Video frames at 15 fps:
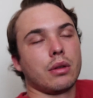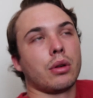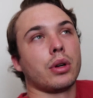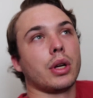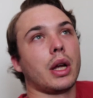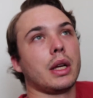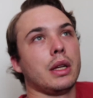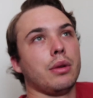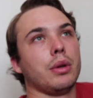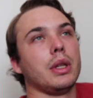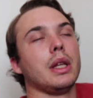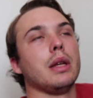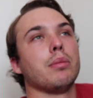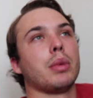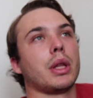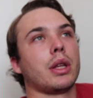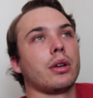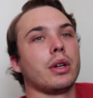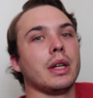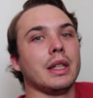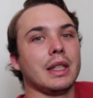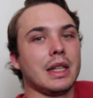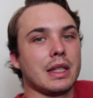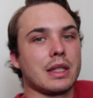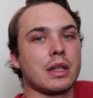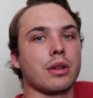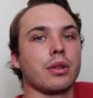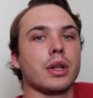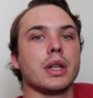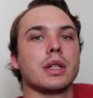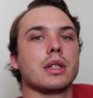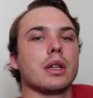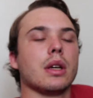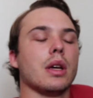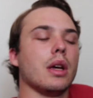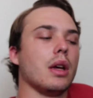or not Neo Elite, but their Elite series.